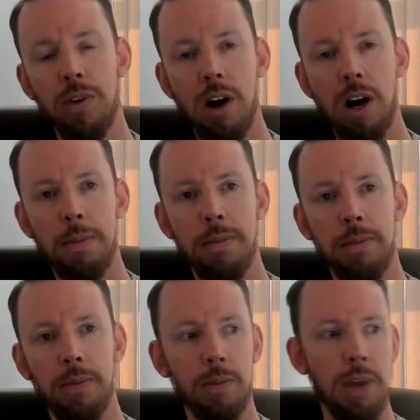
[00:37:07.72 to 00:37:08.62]
Rob,
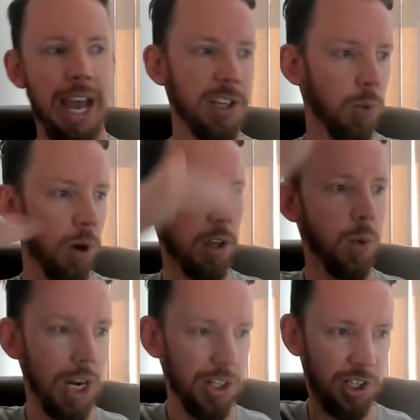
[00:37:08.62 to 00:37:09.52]
as one of the
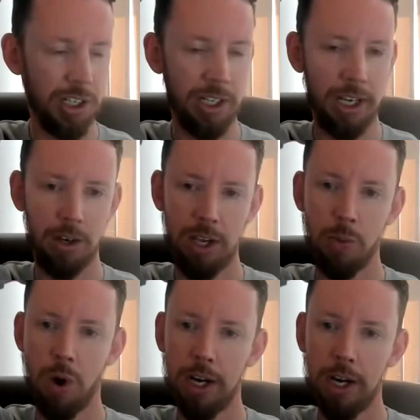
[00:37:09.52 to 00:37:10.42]
questions, like, okay,
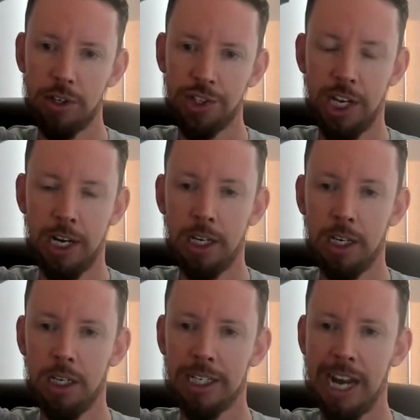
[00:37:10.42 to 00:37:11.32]
why Christianity?
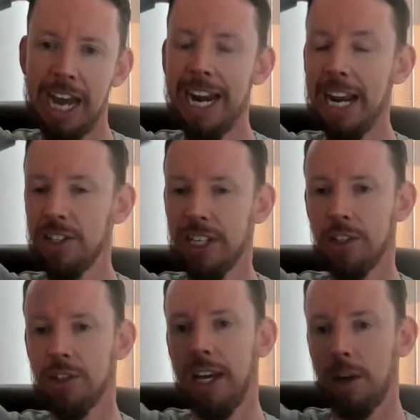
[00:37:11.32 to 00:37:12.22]
Because I didn't actually
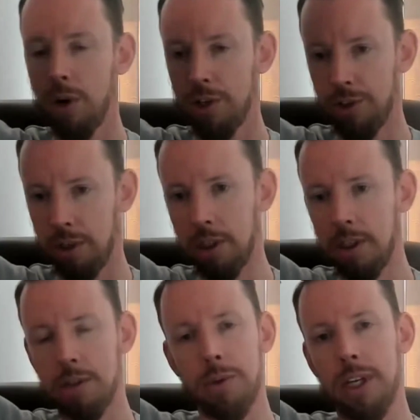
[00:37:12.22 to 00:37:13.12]
answer that question
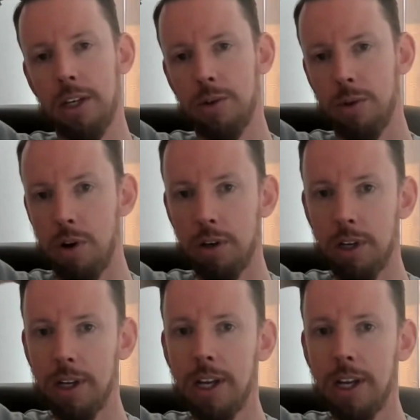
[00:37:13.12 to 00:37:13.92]
because it would take too long.